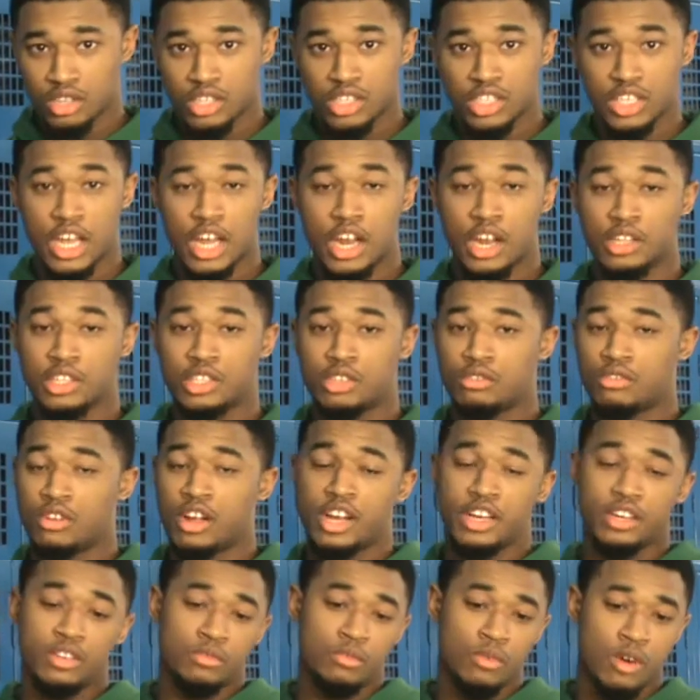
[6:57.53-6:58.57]
Shout out to
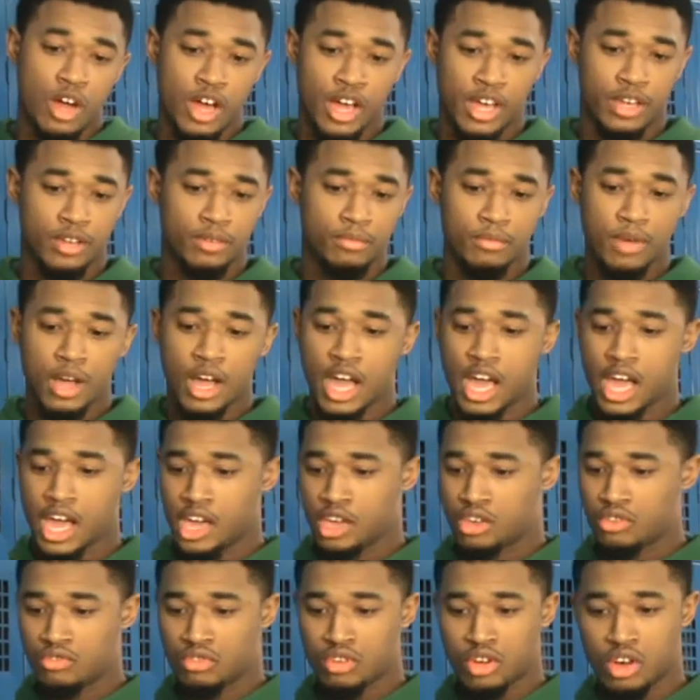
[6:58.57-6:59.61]
Randy White, my
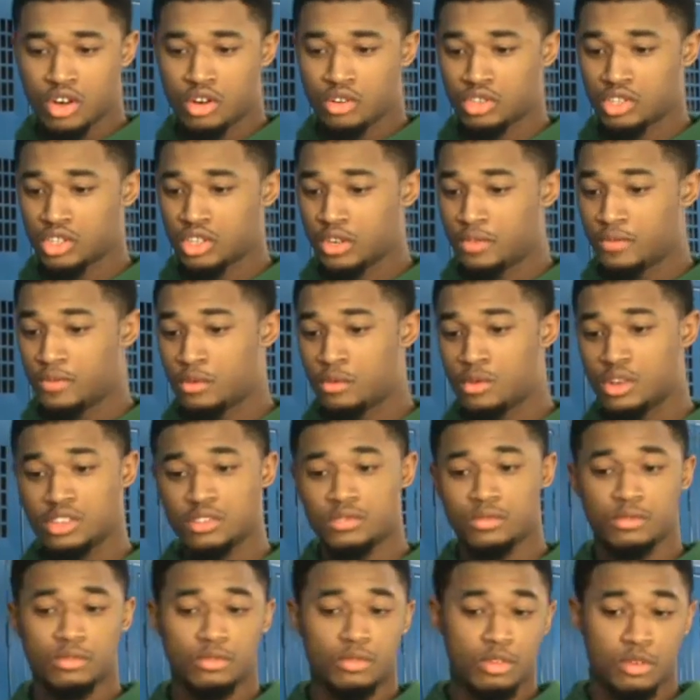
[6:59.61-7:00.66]
AAU coach. If it
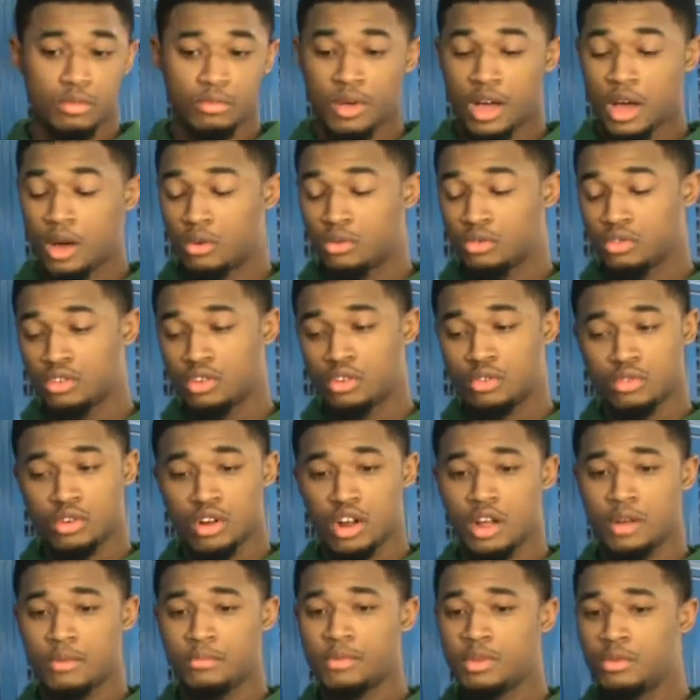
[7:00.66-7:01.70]
wasn't for him, I don't know
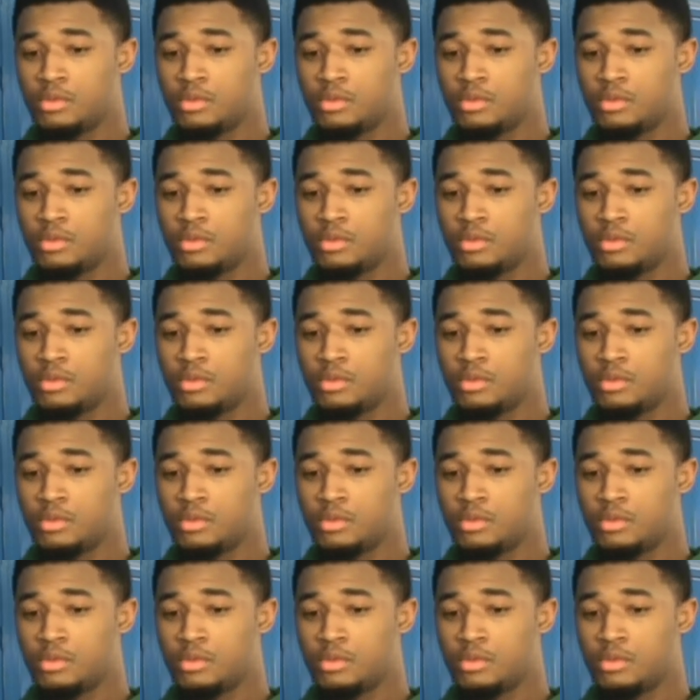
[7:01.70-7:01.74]
where I would